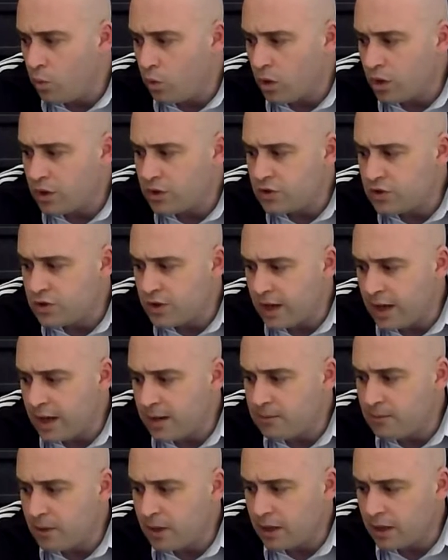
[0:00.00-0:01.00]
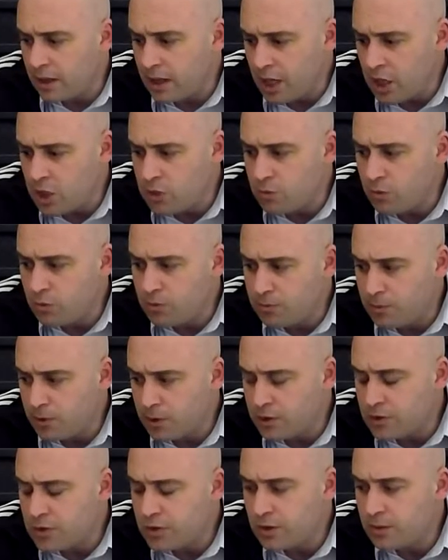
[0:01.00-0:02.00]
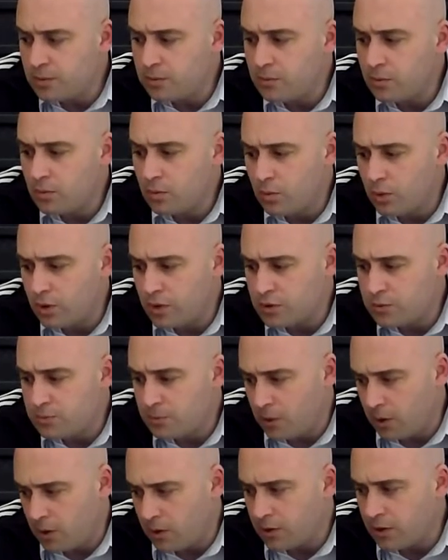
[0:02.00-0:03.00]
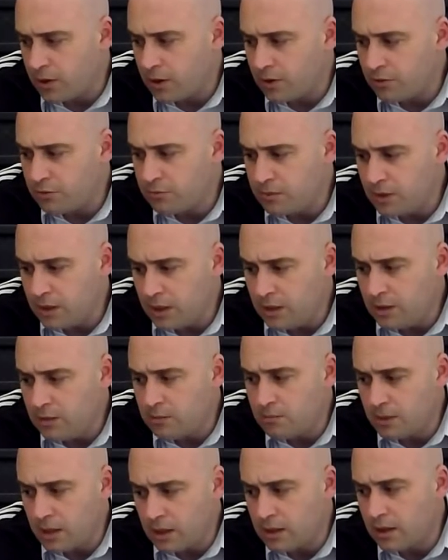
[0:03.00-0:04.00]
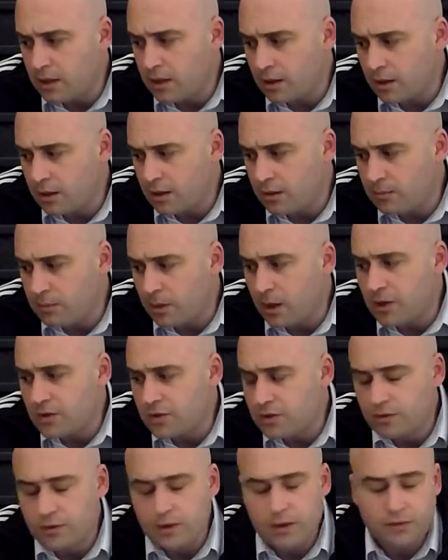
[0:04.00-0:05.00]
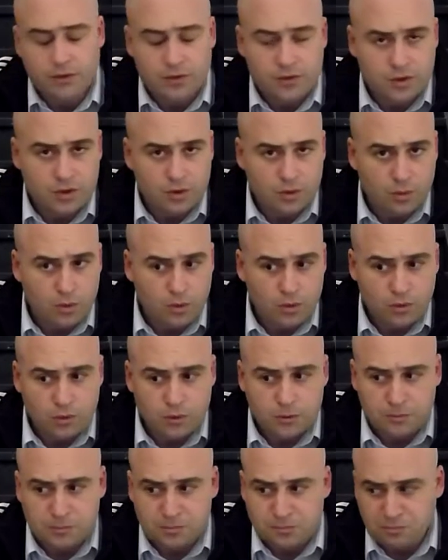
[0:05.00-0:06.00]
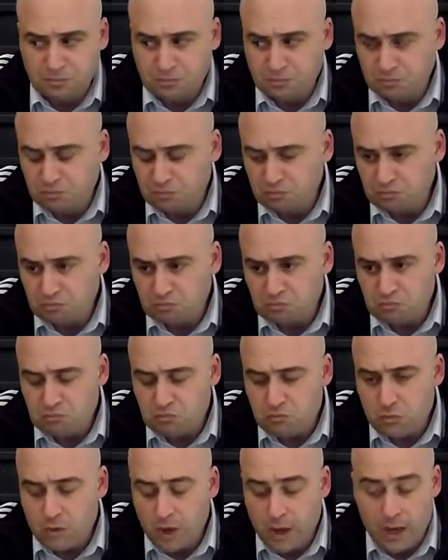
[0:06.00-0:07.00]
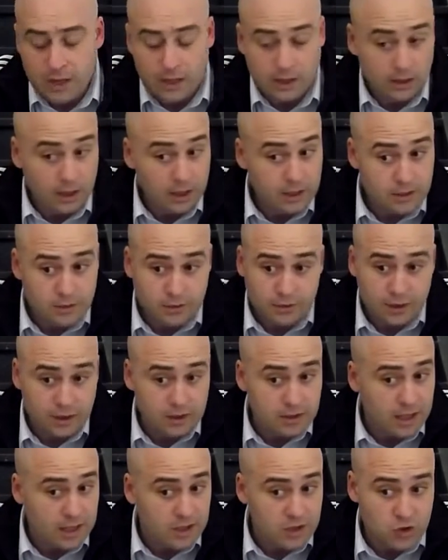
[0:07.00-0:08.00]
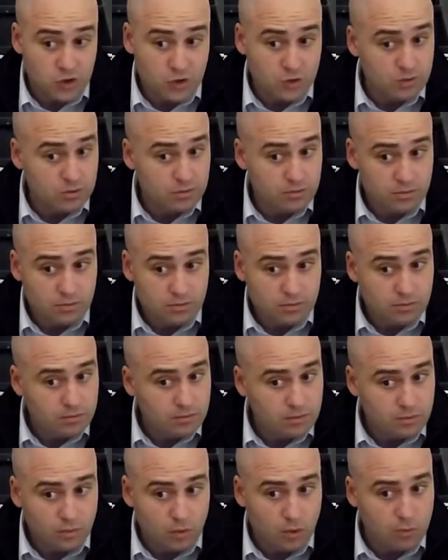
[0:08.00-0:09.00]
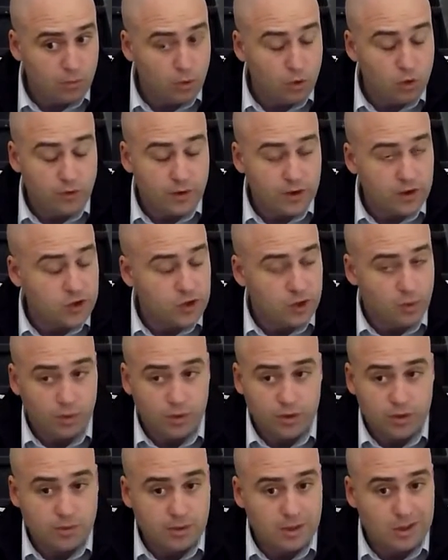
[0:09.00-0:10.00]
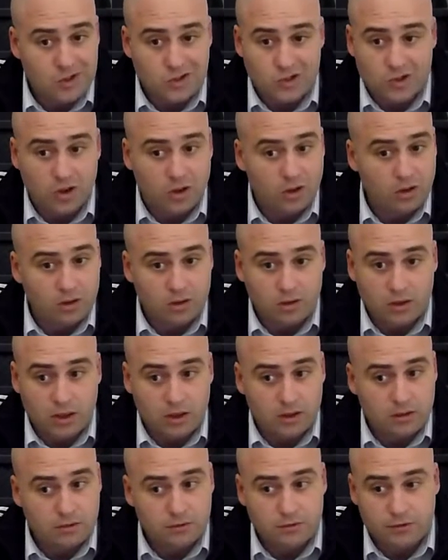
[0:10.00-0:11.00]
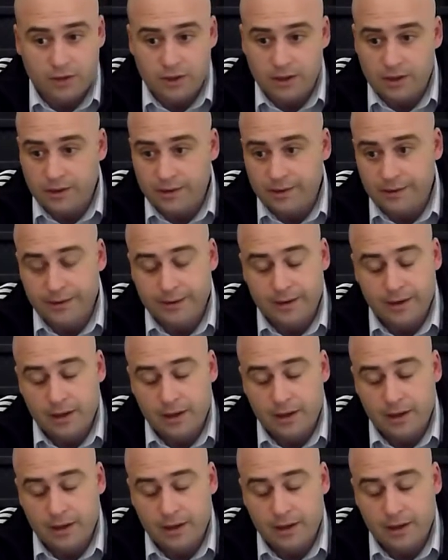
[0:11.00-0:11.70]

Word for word: was that my engagement with Buddhism was part of me making a positive difference in the world. And I'd like to think that's what motivates someone to be a scholar of uh,